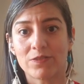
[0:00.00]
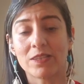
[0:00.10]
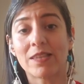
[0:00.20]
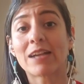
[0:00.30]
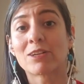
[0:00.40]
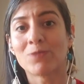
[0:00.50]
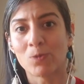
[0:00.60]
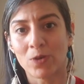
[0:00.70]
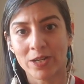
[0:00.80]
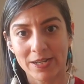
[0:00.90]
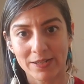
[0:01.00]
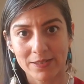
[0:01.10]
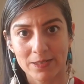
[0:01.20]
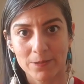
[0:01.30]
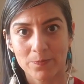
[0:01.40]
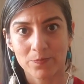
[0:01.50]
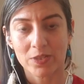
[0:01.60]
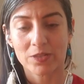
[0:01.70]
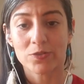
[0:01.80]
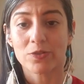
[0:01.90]
lack of awareness.
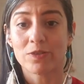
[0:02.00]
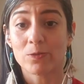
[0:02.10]
So